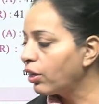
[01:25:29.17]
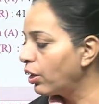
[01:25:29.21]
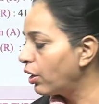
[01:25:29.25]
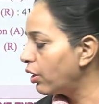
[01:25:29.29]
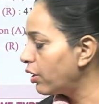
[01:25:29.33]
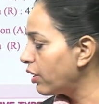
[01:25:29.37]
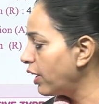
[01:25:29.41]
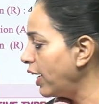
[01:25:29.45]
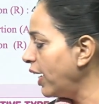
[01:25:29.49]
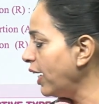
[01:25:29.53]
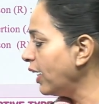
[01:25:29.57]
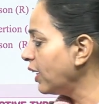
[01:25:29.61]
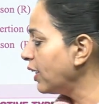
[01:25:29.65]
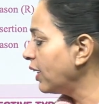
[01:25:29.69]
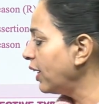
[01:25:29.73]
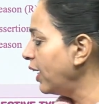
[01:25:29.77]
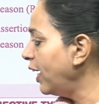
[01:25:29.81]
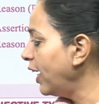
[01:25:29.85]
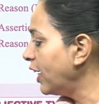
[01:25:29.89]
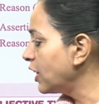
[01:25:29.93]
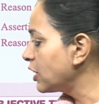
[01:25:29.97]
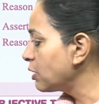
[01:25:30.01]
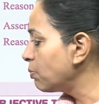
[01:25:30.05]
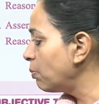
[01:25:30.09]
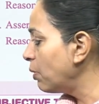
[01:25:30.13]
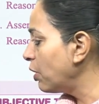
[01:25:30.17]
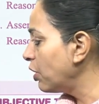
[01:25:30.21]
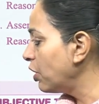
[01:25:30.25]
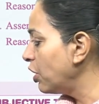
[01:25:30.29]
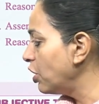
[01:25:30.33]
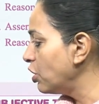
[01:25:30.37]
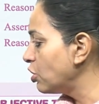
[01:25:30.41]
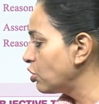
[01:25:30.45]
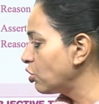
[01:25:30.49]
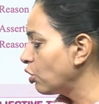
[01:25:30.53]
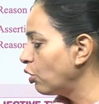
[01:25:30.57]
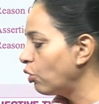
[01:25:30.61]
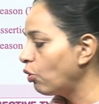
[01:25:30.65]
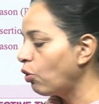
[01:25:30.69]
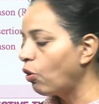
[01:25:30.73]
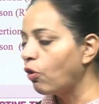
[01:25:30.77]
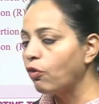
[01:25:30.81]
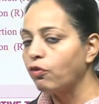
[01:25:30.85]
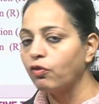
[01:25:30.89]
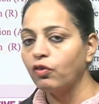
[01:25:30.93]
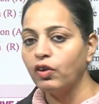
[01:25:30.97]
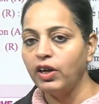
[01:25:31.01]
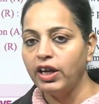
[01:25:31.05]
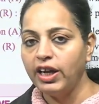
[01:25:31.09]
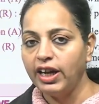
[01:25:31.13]
correct explanation
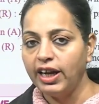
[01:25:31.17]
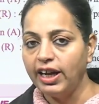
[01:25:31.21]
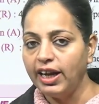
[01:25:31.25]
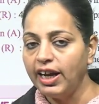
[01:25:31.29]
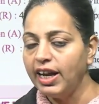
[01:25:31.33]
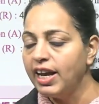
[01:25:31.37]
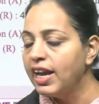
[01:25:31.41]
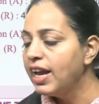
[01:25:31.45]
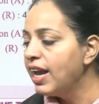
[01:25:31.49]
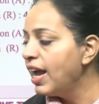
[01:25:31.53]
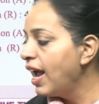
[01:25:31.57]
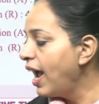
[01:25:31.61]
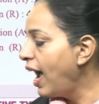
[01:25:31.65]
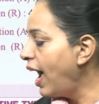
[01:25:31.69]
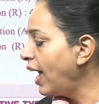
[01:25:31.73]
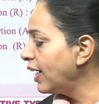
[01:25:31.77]
of A.